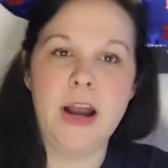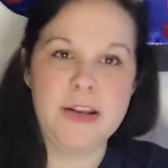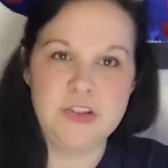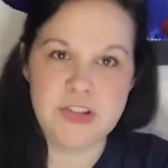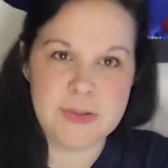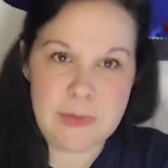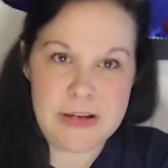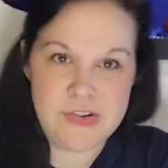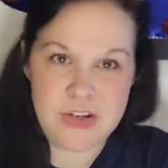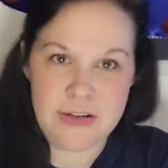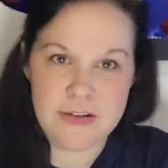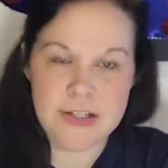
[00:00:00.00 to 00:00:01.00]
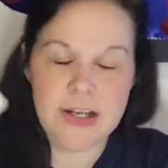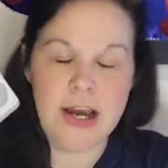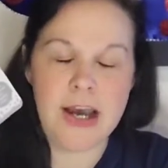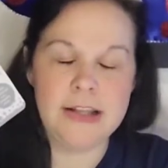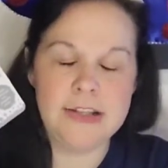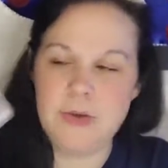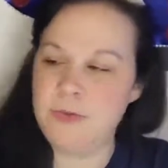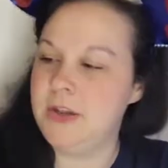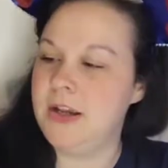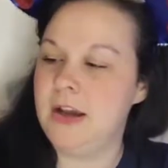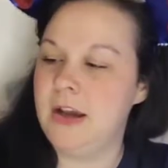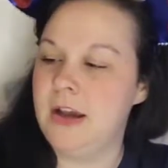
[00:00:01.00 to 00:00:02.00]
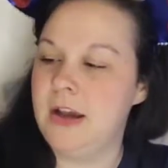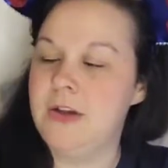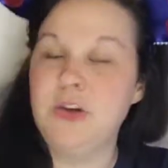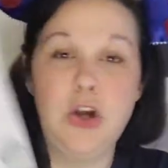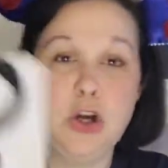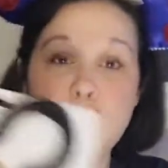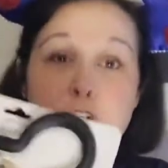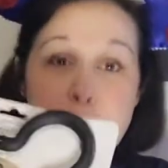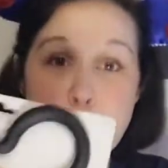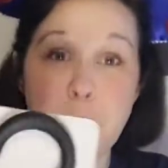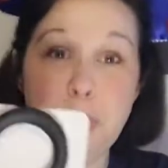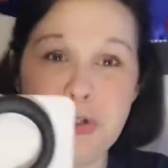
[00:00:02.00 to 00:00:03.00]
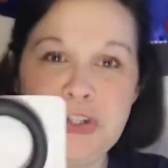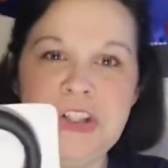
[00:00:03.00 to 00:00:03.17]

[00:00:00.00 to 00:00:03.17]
I just mentioned, I do think a good stroller